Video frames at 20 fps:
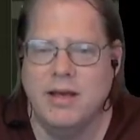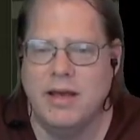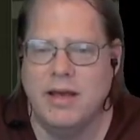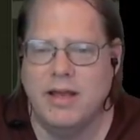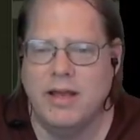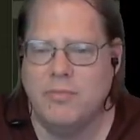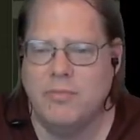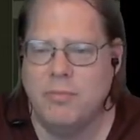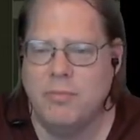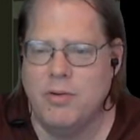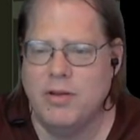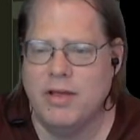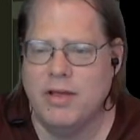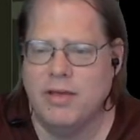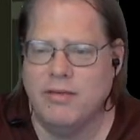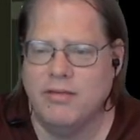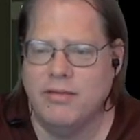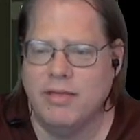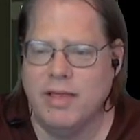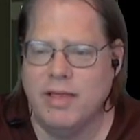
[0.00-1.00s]
it's putting
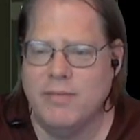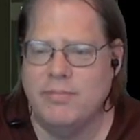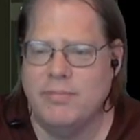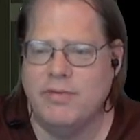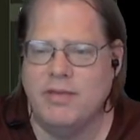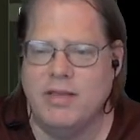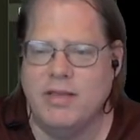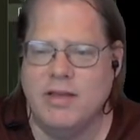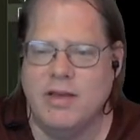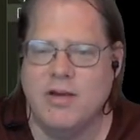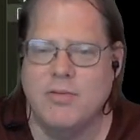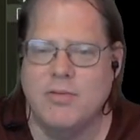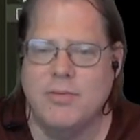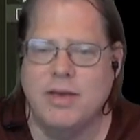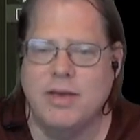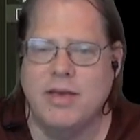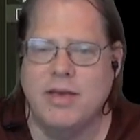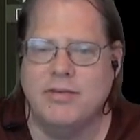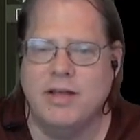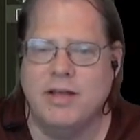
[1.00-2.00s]
sleeps in here
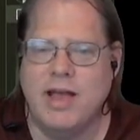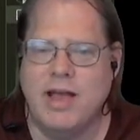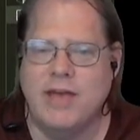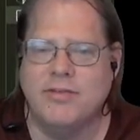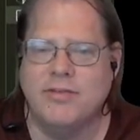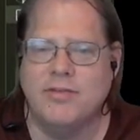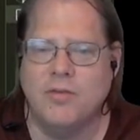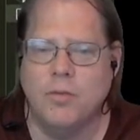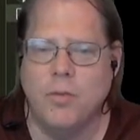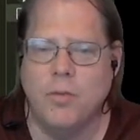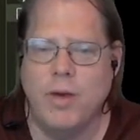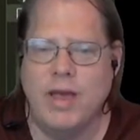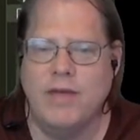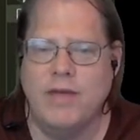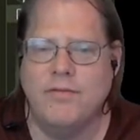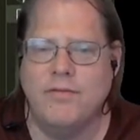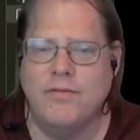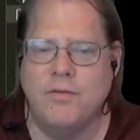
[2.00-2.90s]
because it has to wait